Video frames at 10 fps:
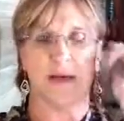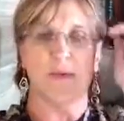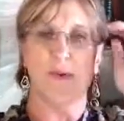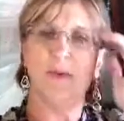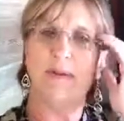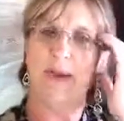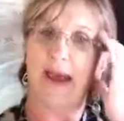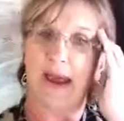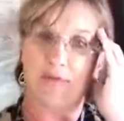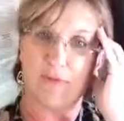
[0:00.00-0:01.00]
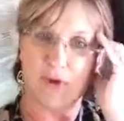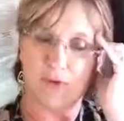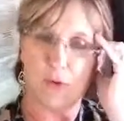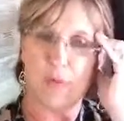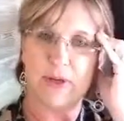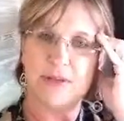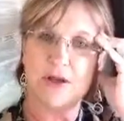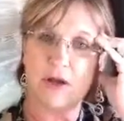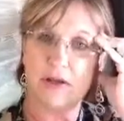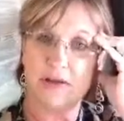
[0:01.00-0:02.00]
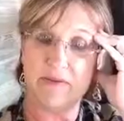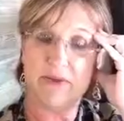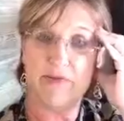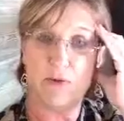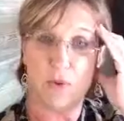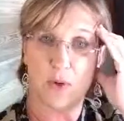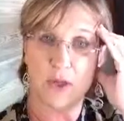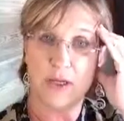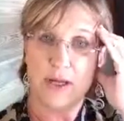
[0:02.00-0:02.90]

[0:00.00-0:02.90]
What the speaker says: I'm only about halfway through it, but it's called Living Forward.